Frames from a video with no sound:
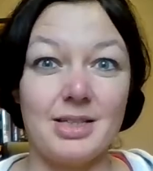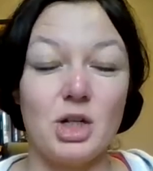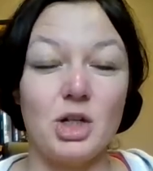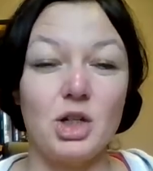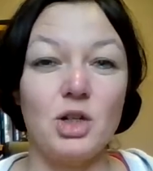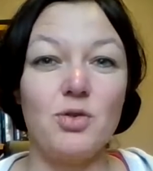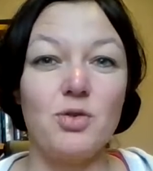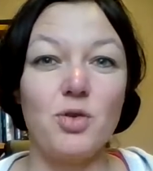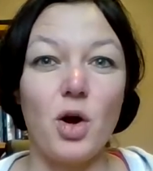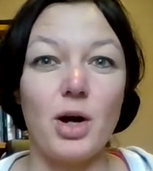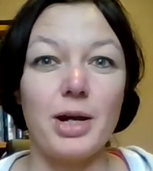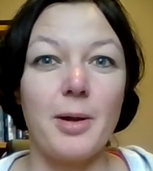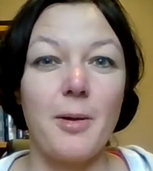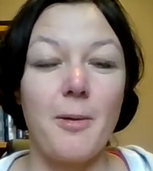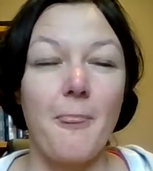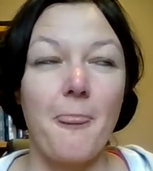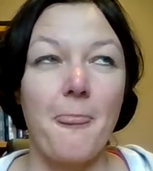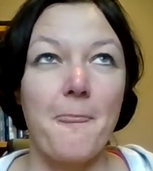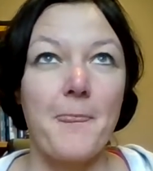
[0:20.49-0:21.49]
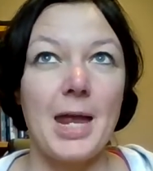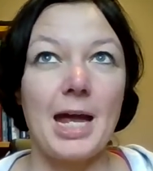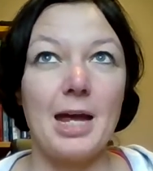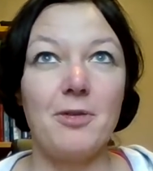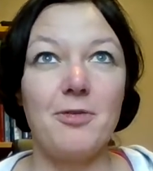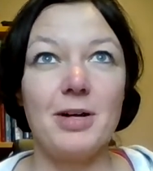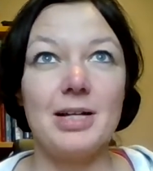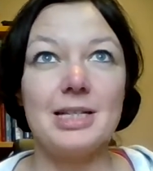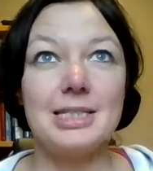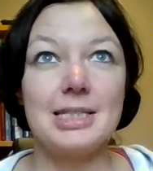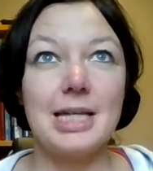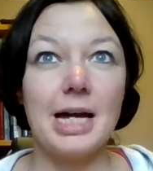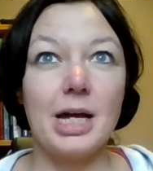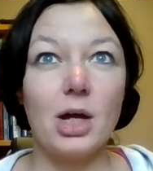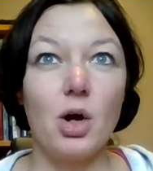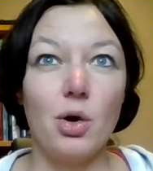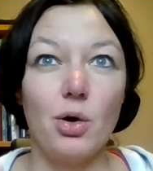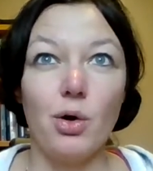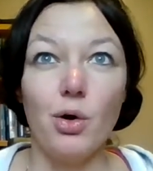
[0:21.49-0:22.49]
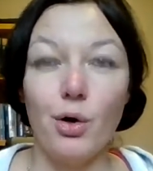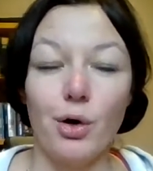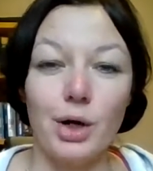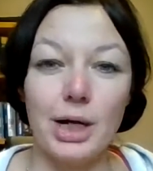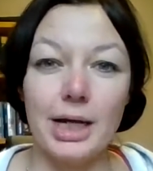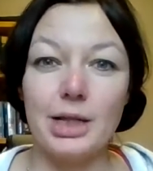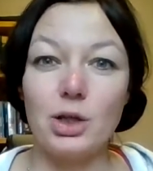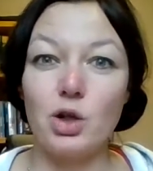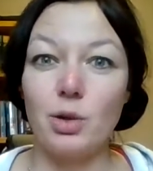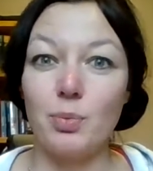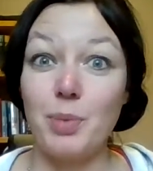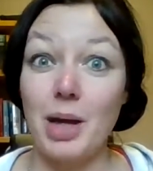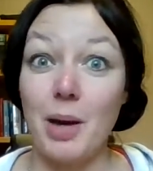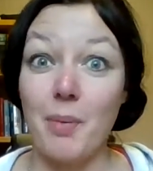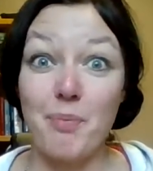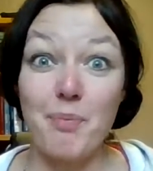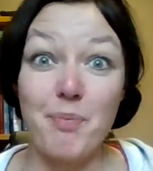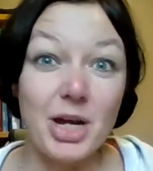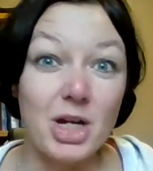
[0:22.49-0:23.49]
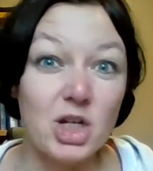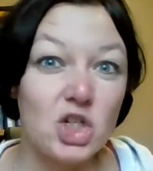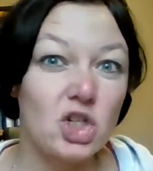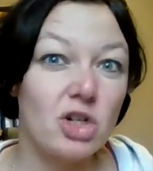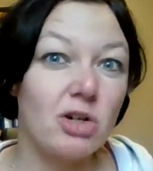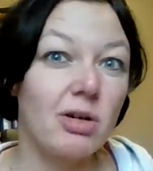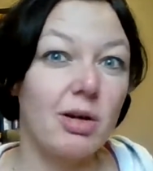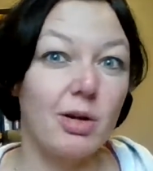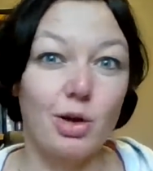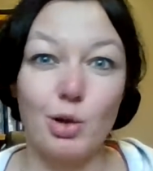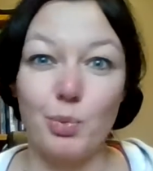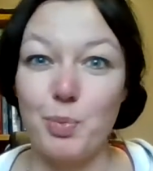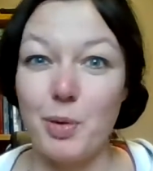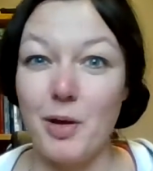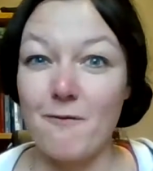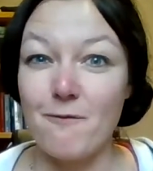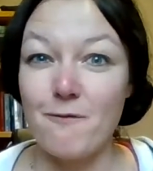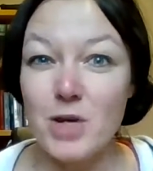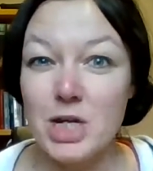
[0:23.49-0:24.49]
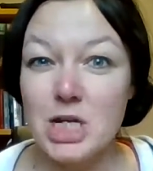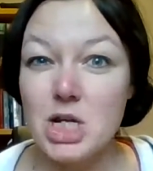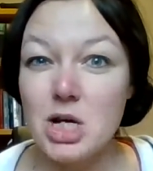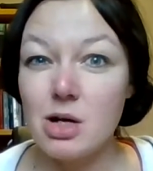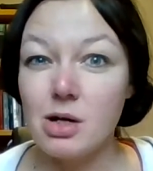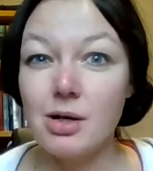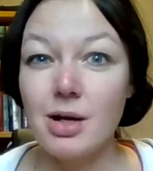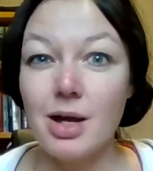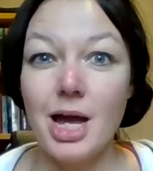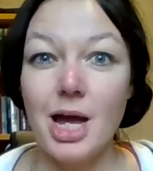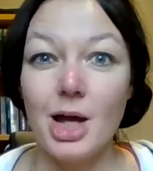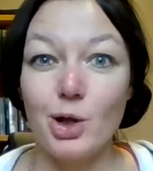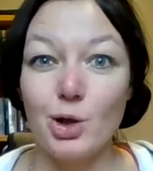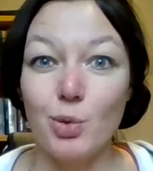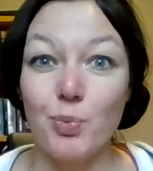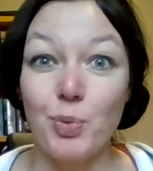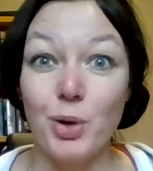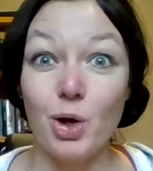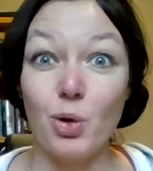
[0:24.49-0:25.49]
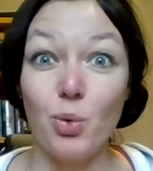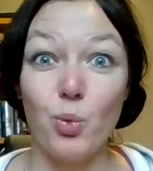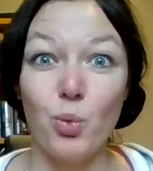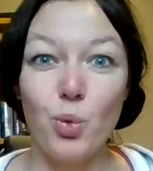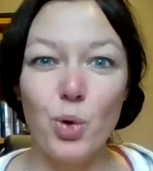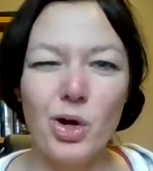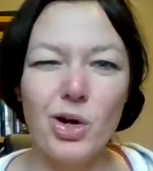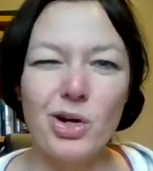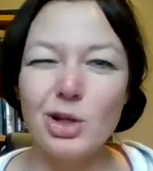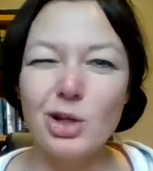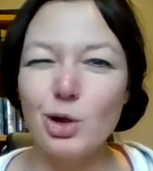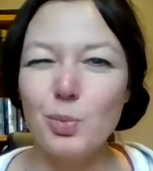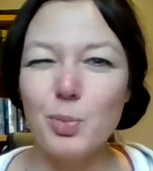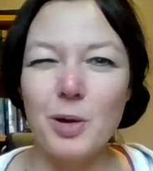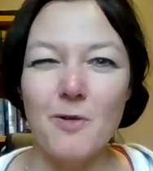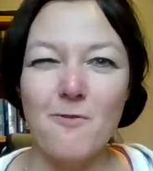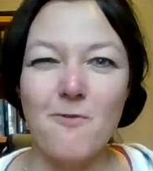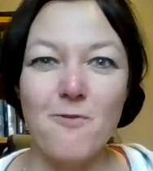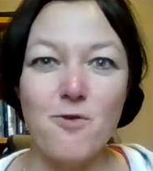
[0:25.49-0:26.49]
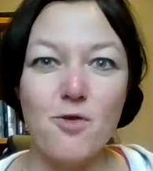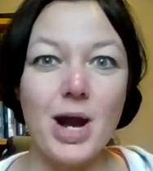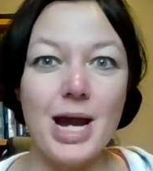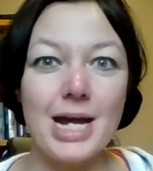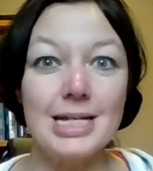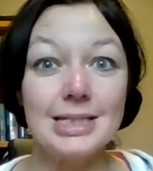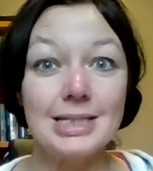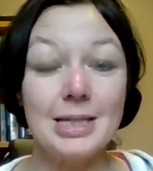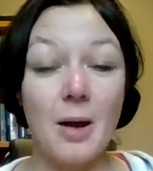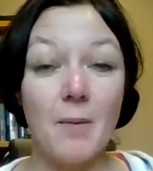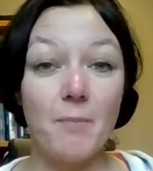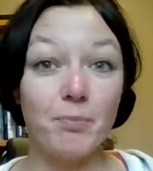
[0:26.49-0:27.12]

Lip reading: So you've got, if I say a hook, it could be a picture, it could be a video, it could be a word, it could be a phrase.